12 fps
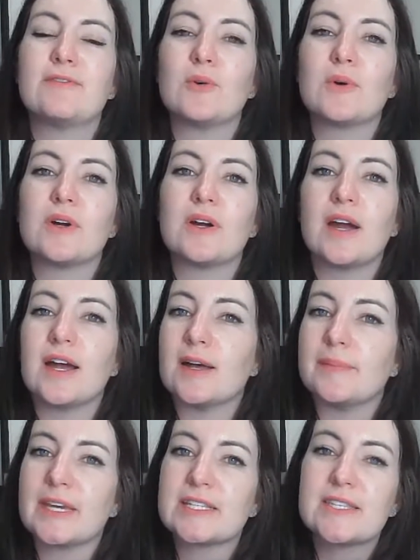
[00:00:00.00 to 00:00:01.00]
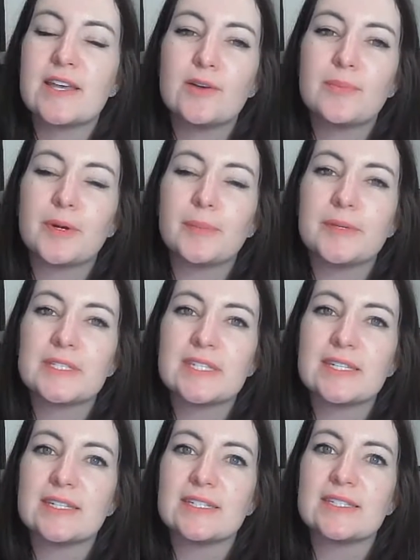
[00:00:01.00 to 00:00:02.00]
for Excel
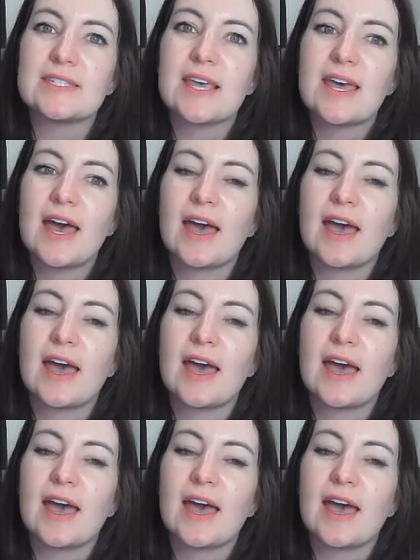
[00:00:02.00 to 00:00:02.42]
purposes,